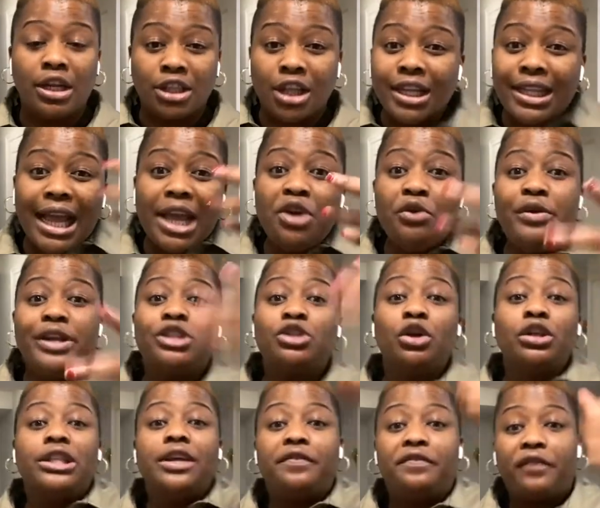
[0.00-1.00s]
Not that you will
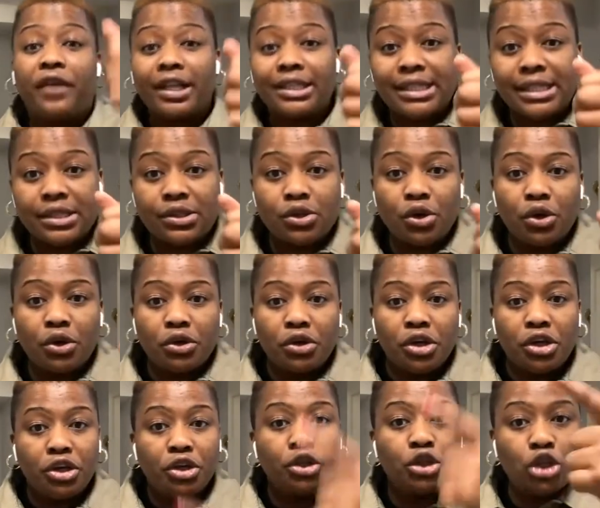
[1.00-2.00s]
do the 4 things, so
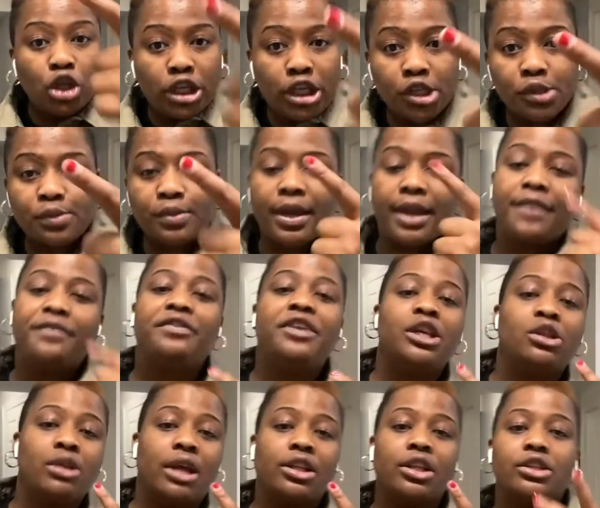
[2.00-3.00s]
you do this one, if
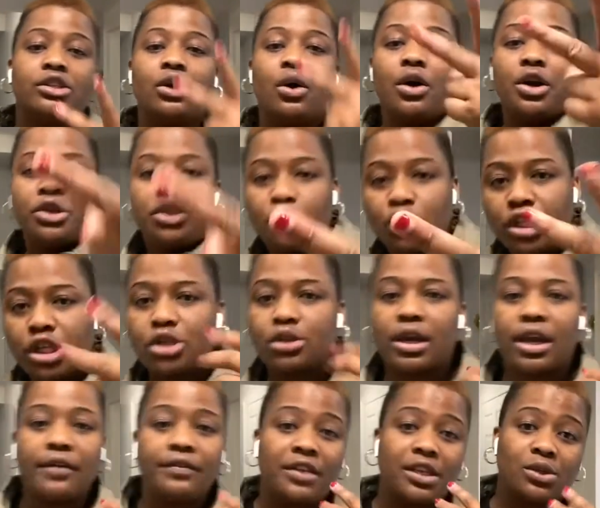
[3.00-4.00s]
this one does not work, you do this
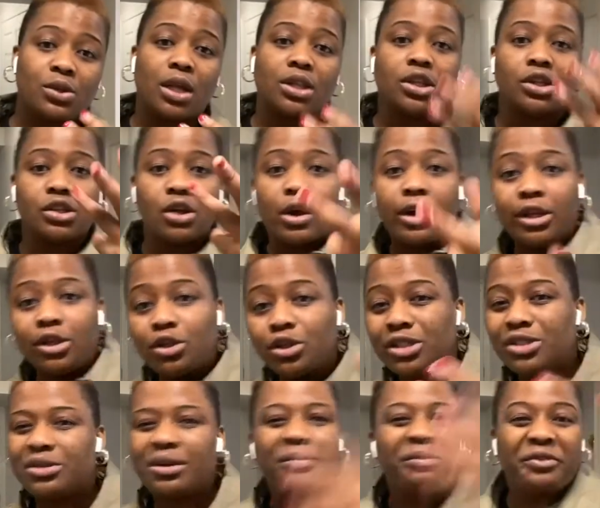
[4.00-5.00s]
one, if this one does not work, you do
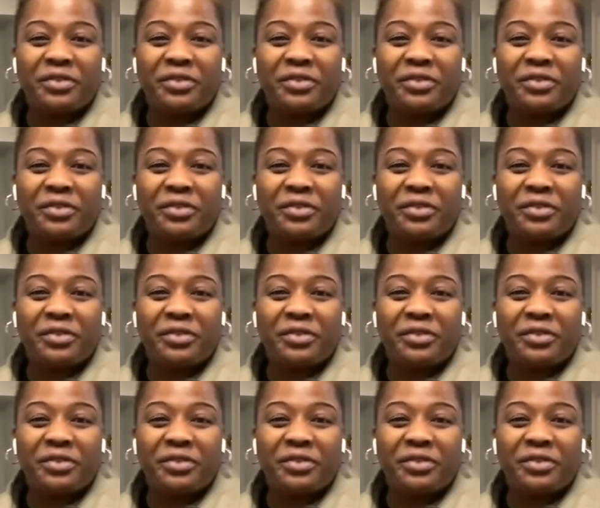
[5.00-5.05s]
this one.